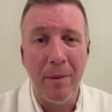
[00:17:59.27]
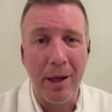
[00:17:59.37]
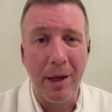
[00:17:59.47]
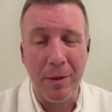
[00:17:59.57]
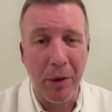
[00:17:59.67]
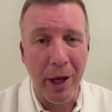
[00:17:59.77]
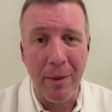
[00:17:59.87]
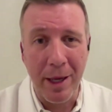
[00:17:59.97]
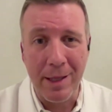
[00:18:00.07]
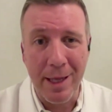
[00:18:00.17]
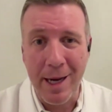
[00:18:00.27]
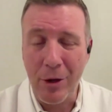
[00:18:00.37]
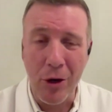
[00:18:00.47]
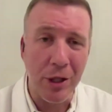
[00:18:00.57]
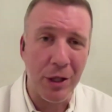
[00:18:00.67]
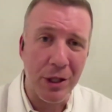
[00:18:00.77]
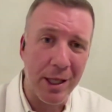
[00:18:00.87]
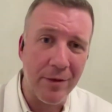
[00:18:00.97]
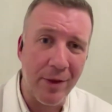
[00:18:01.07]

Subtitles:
because a plant-based diet causes lots